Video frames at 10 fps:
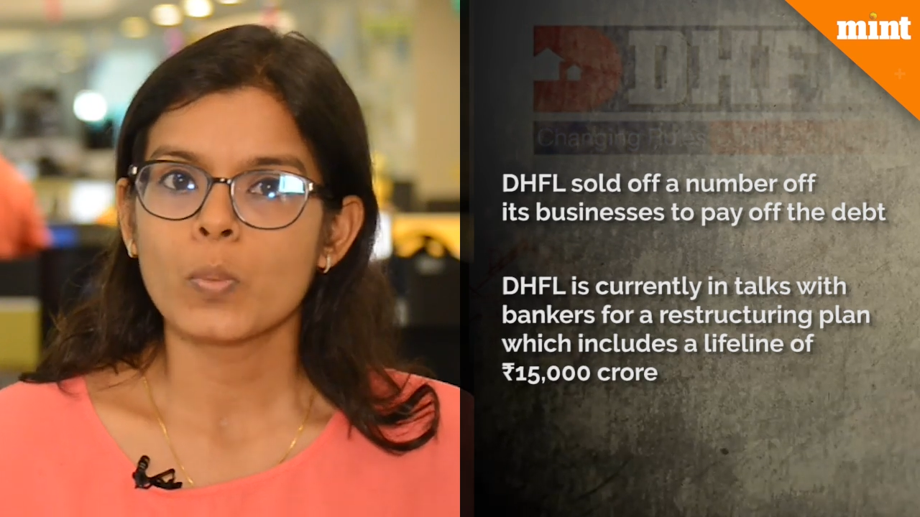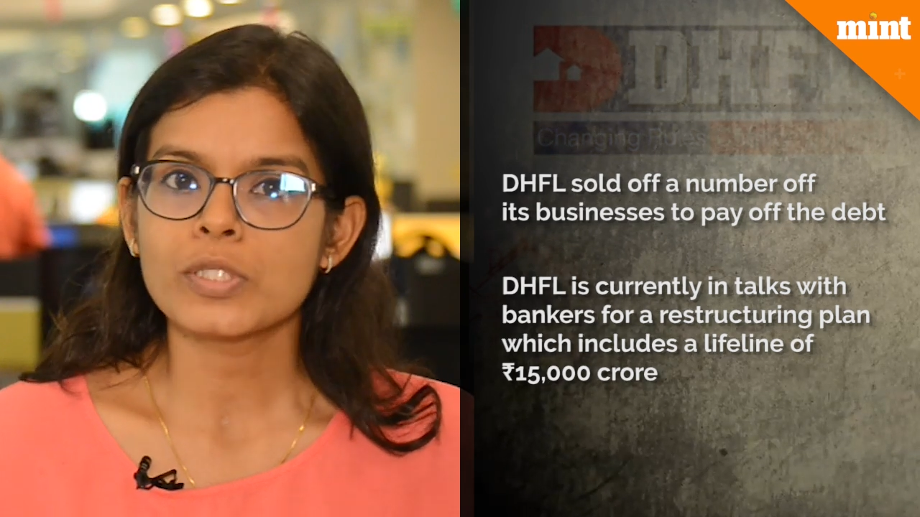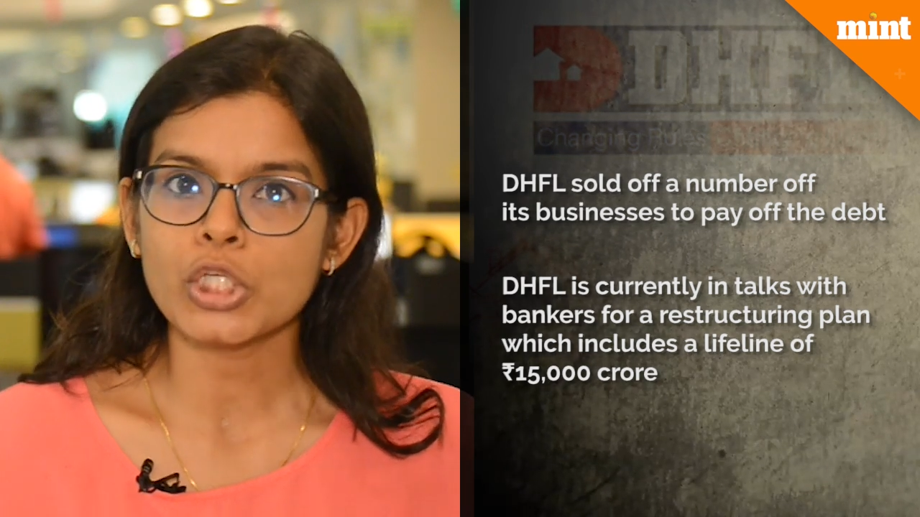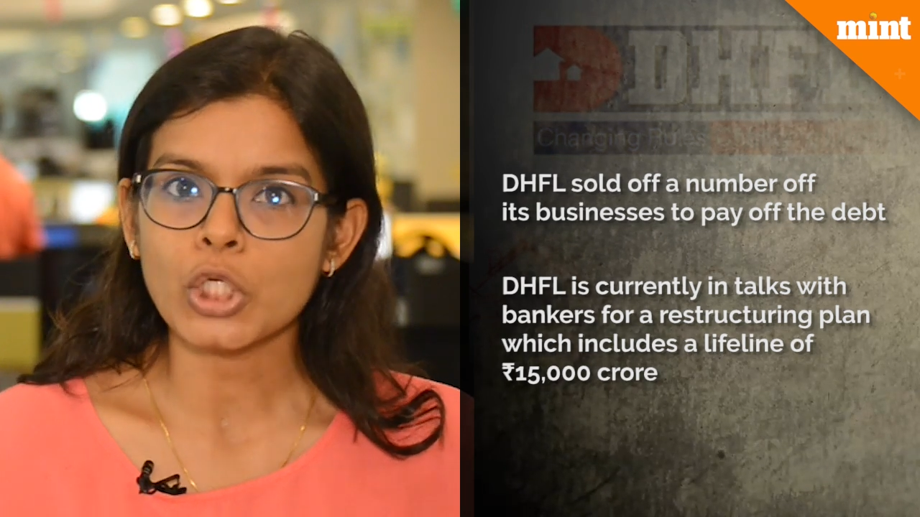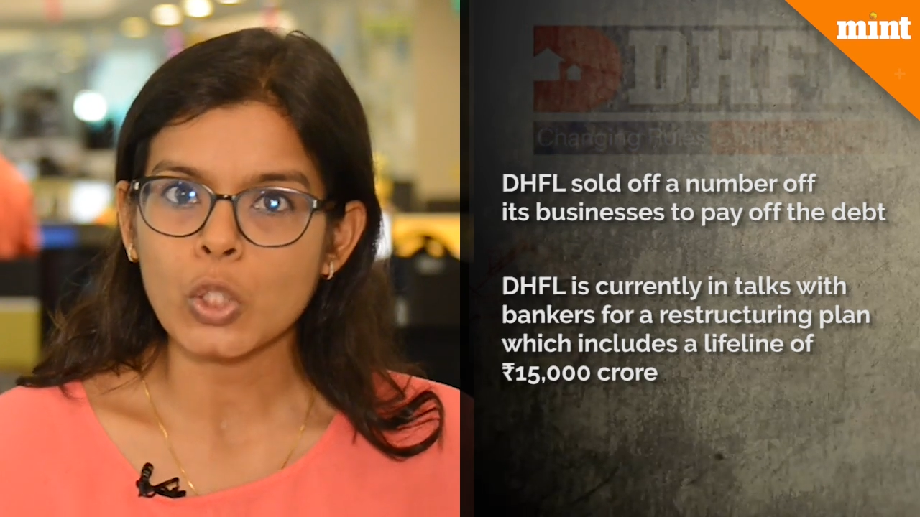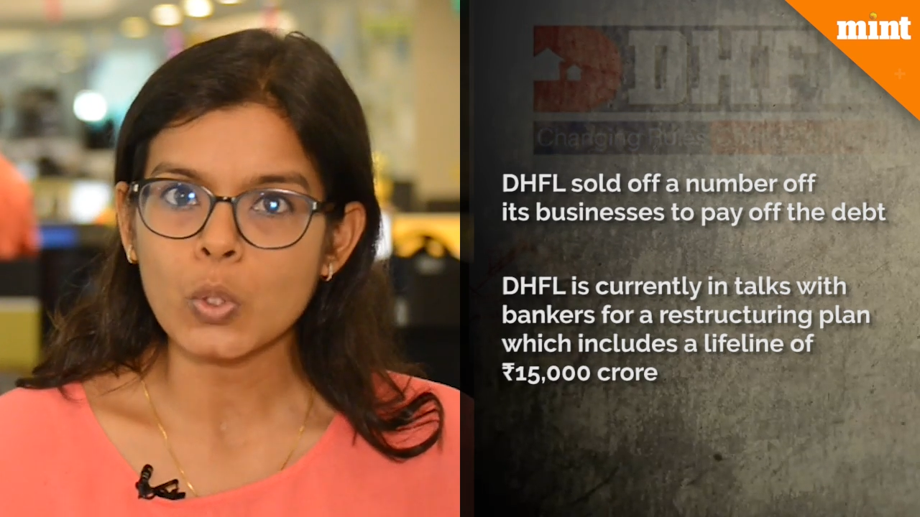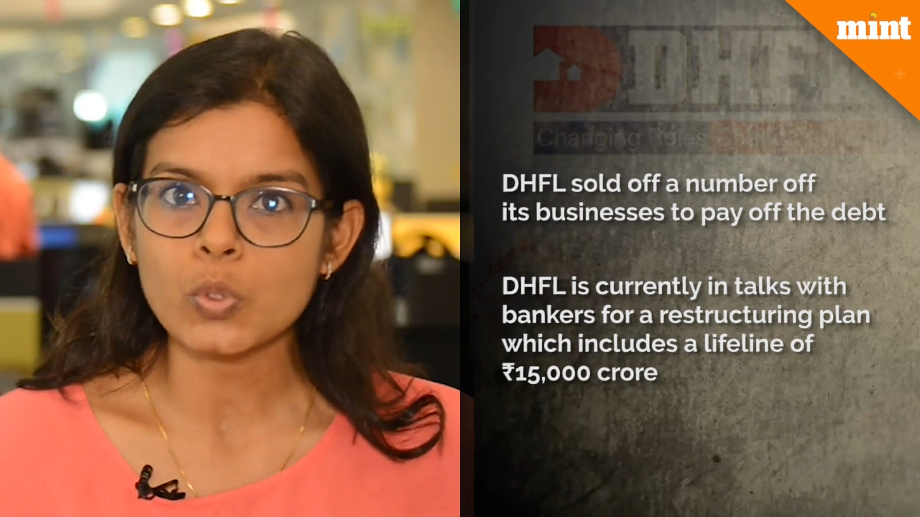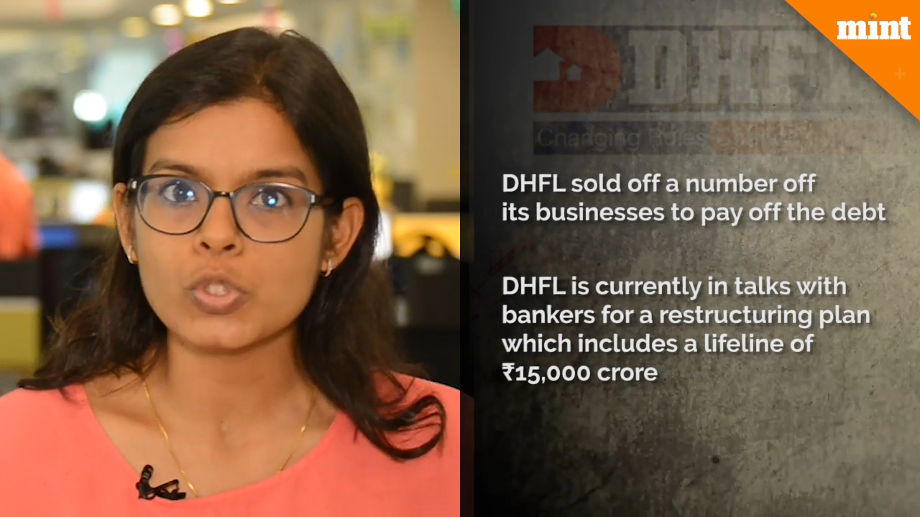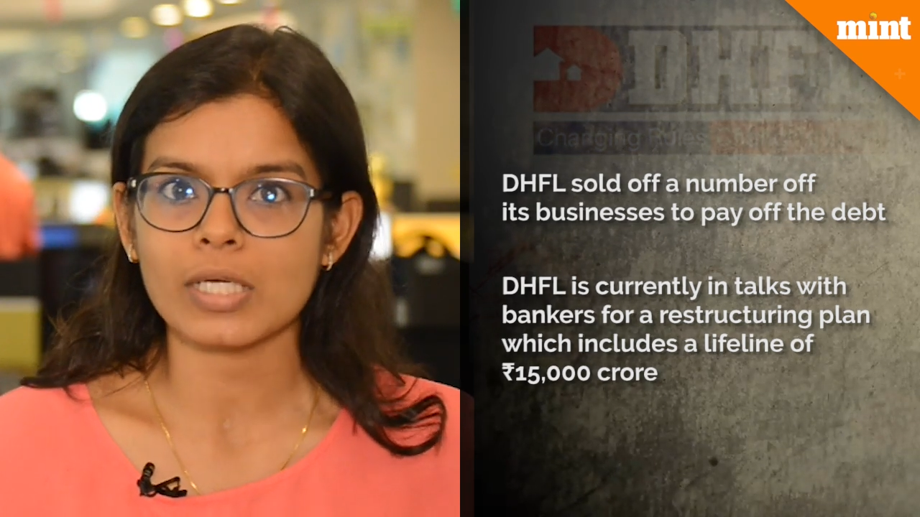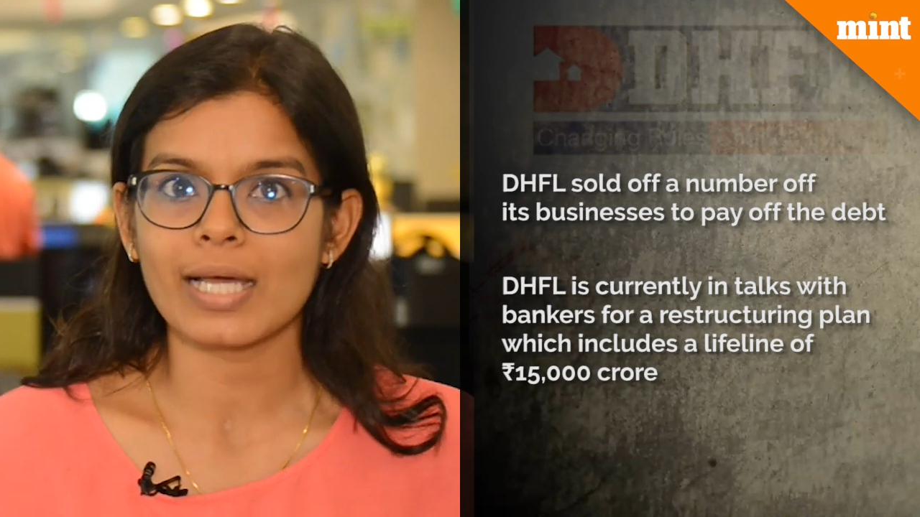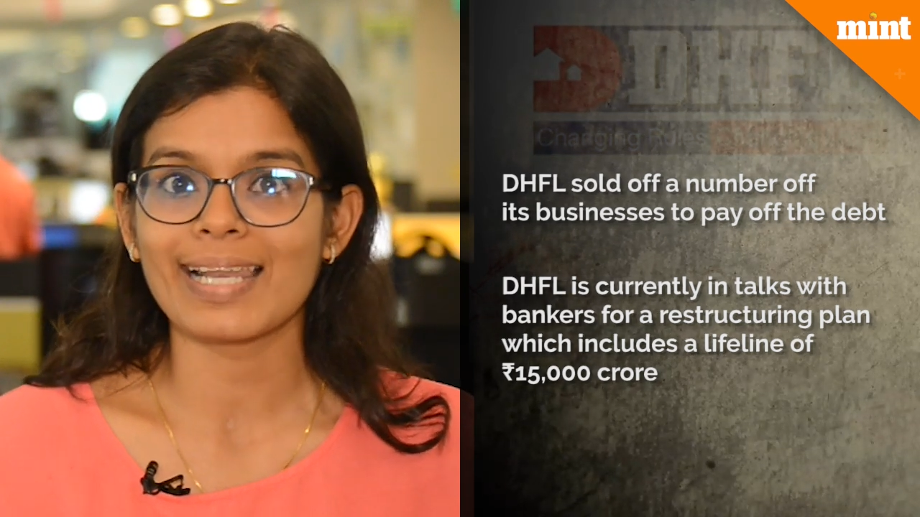which includes a